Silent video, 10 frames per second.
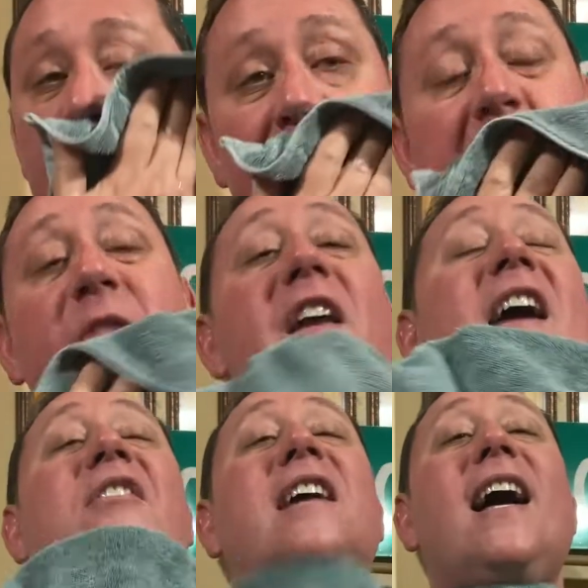So if you
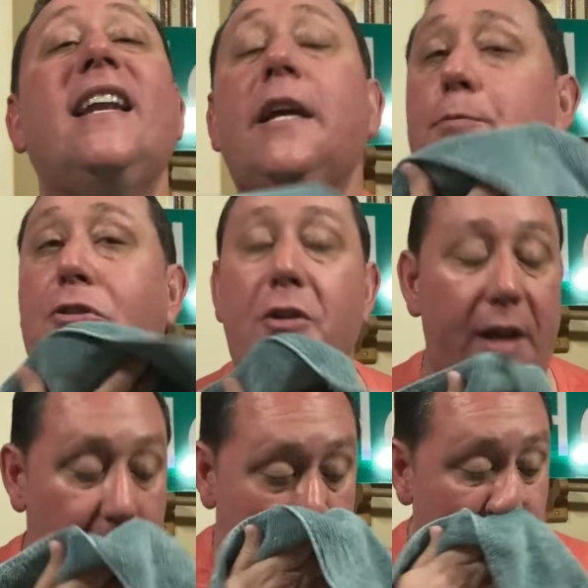haven't gotten Hipster yet,
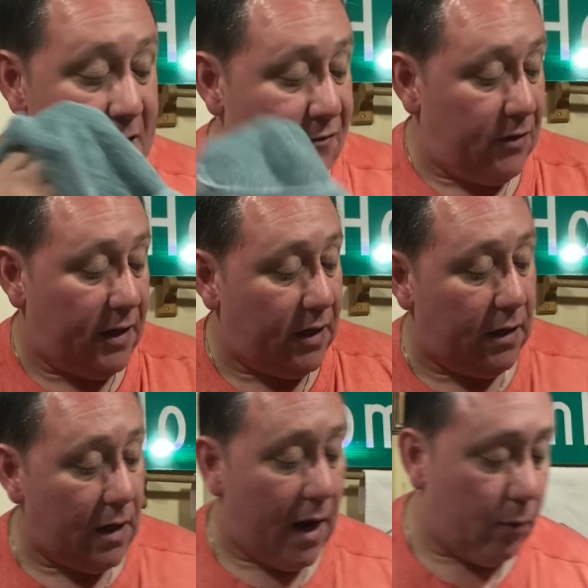I would definitely
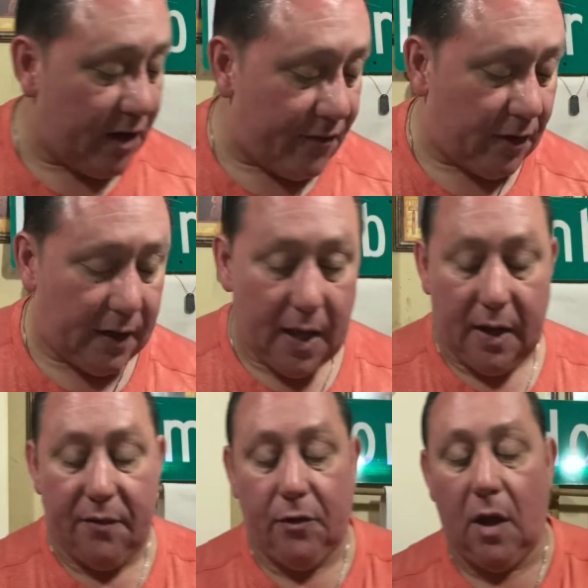get it.
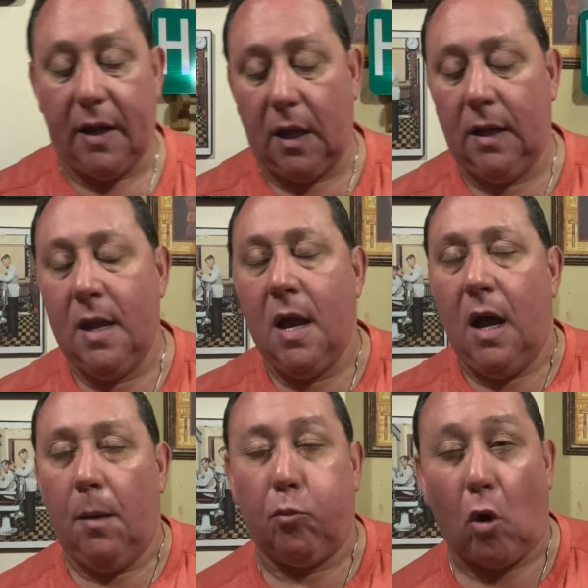If you like a
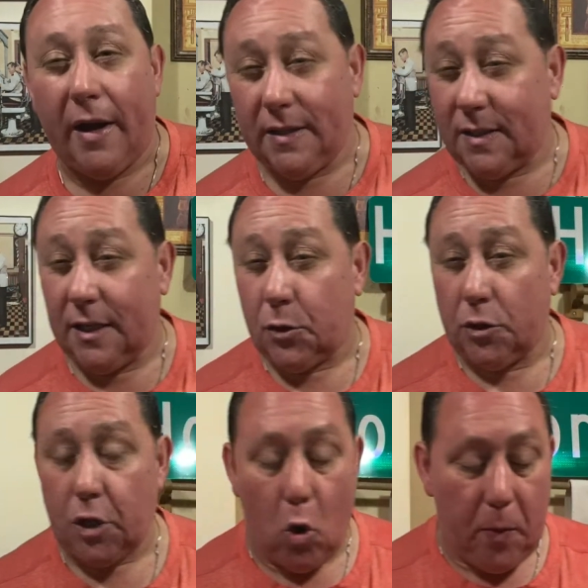bright citrus
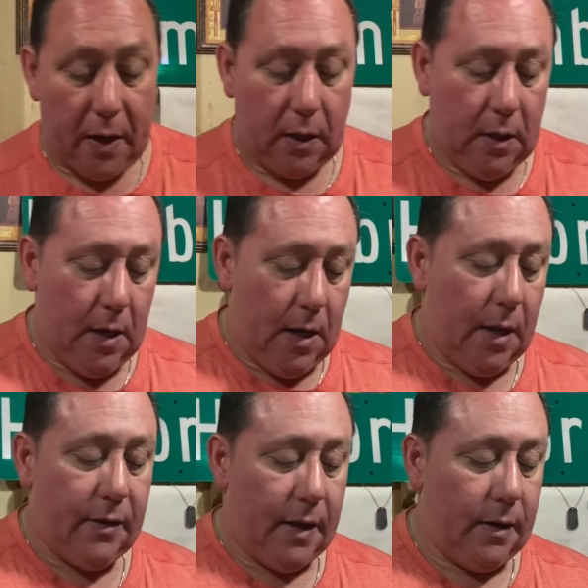opening and
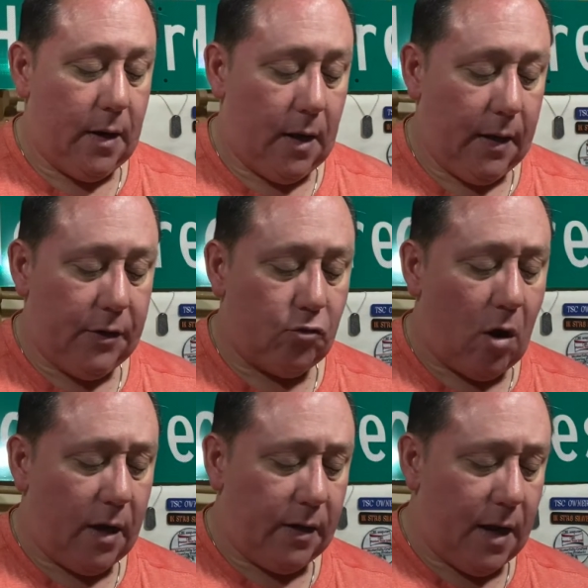then it
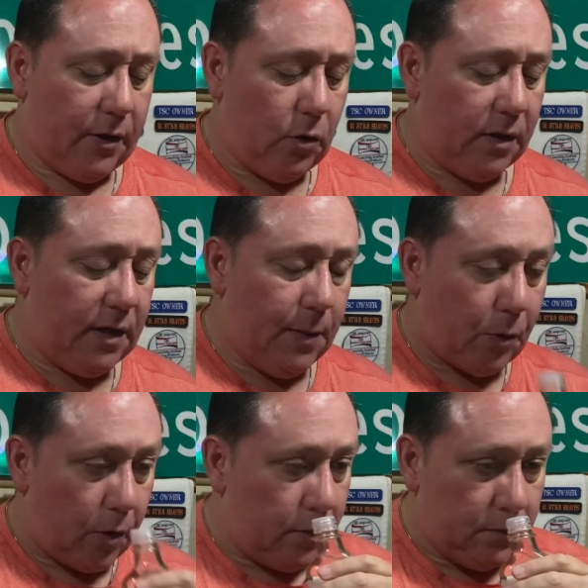drying down to a deeper,